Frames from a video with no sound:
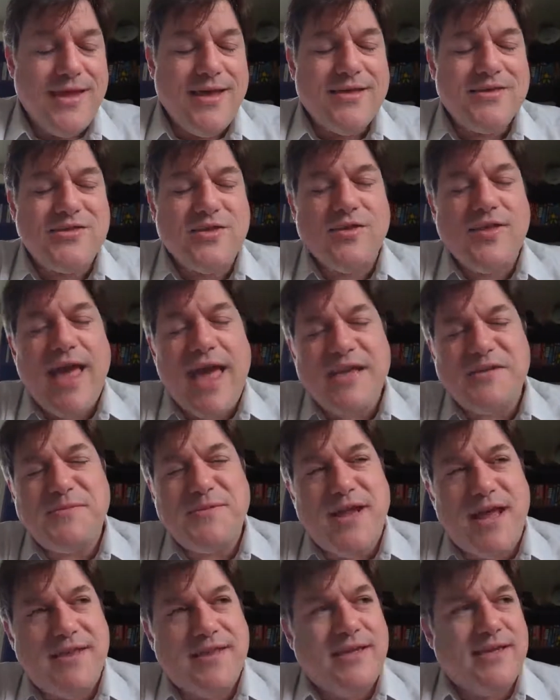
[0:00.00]
So last but
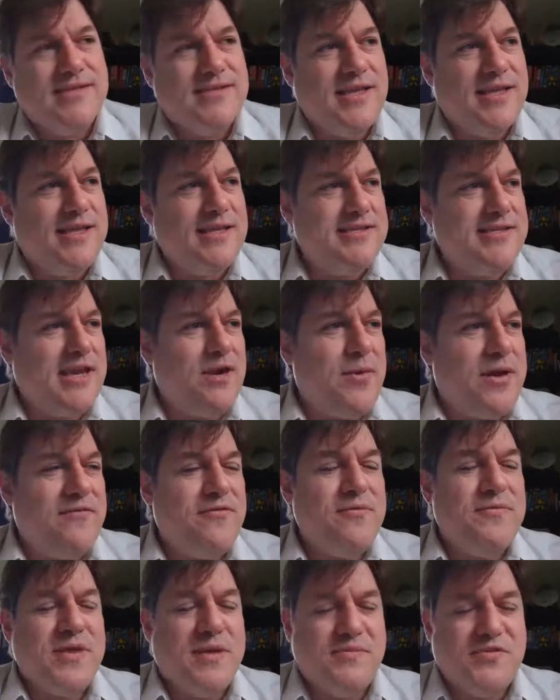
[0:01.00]
not least, let's get away
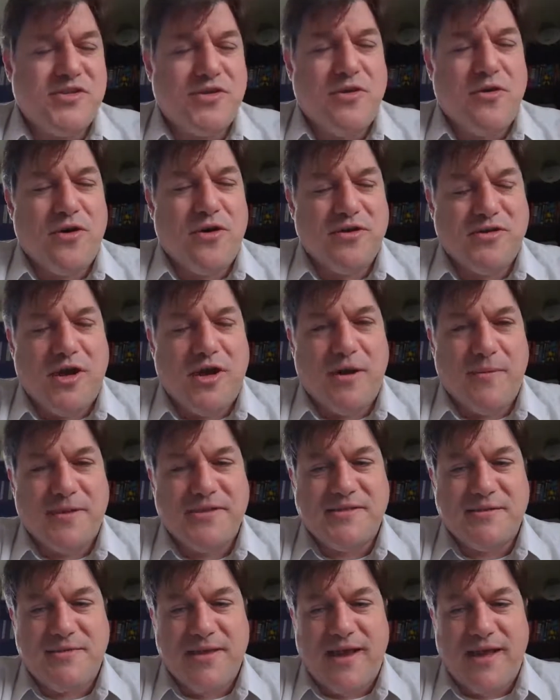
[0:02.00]
from the obscure and talk
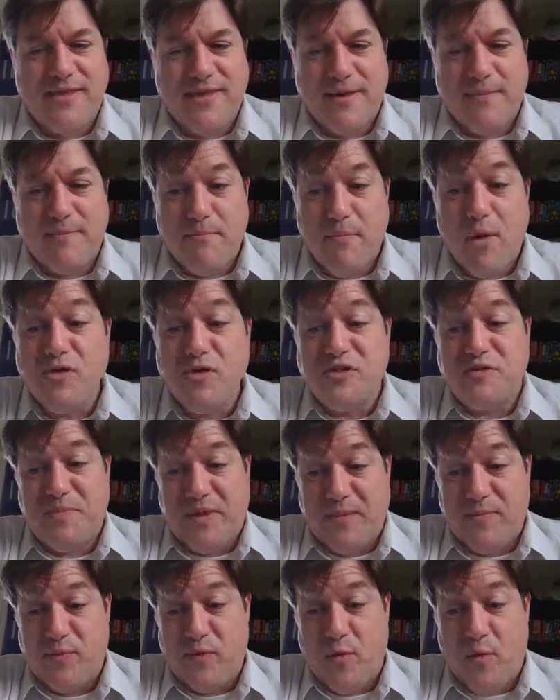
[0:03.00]
about something I think most
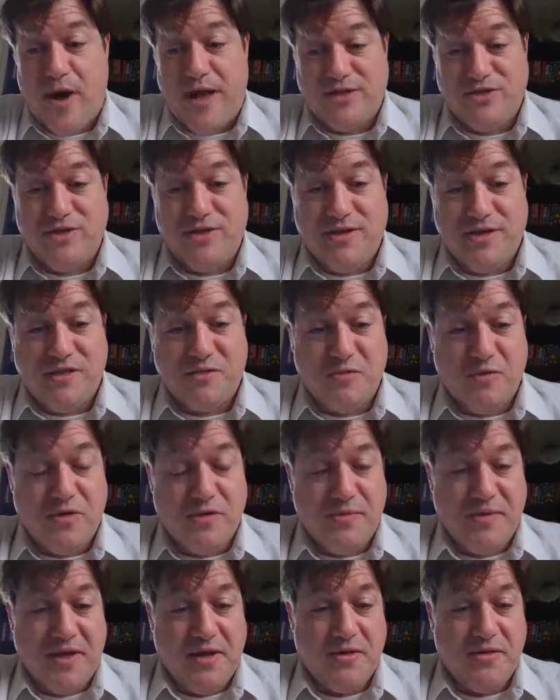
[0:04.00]
people watching this will
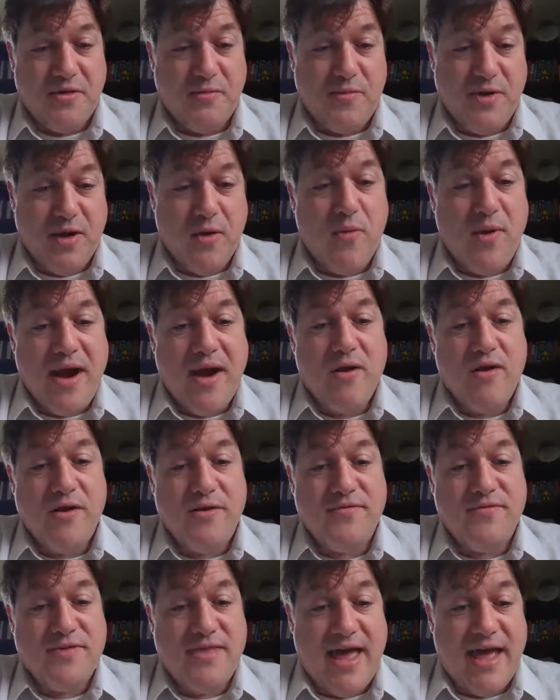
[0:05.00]
be aware
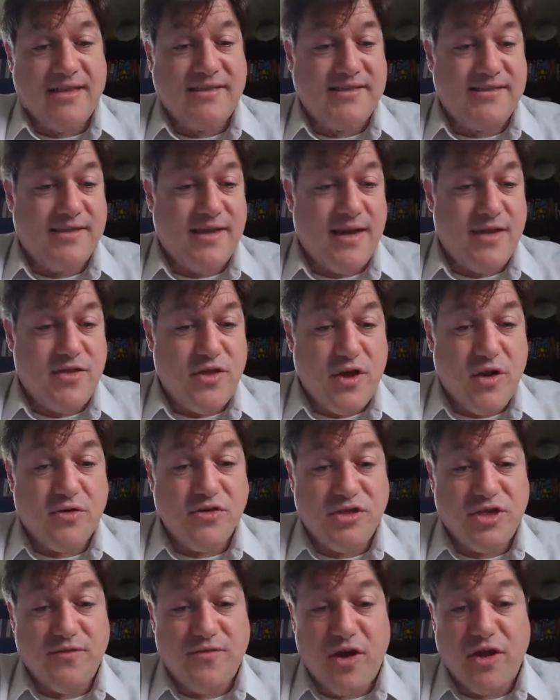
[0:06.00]
of, and that's the
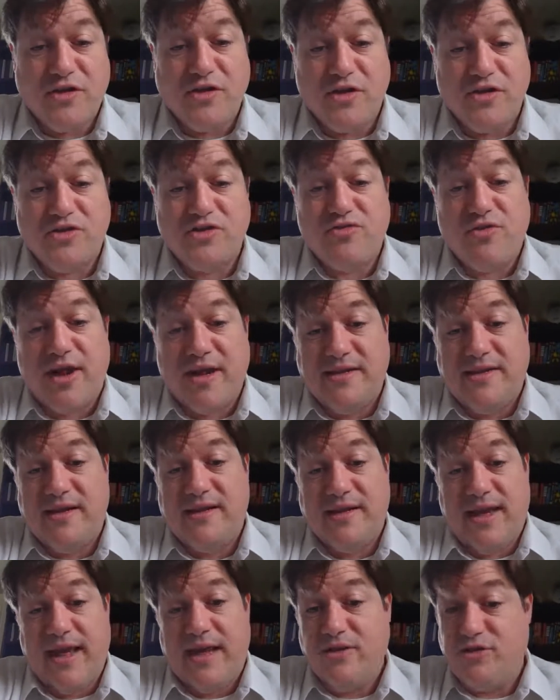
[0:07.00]
notion of unconstrained
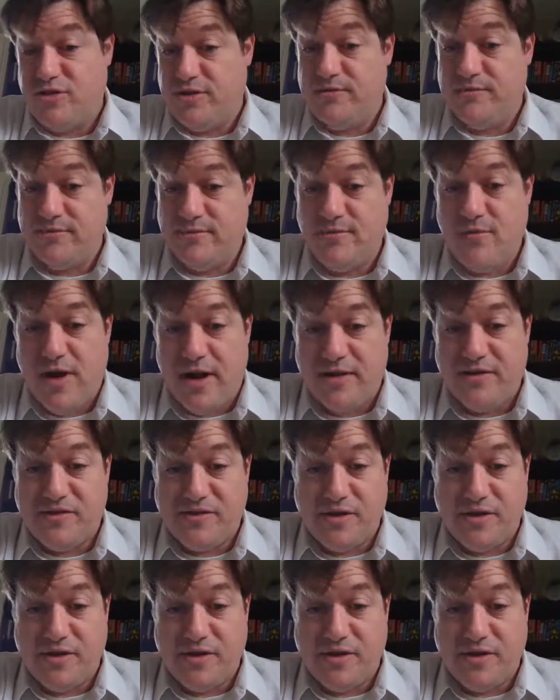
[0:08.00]
delegation, right?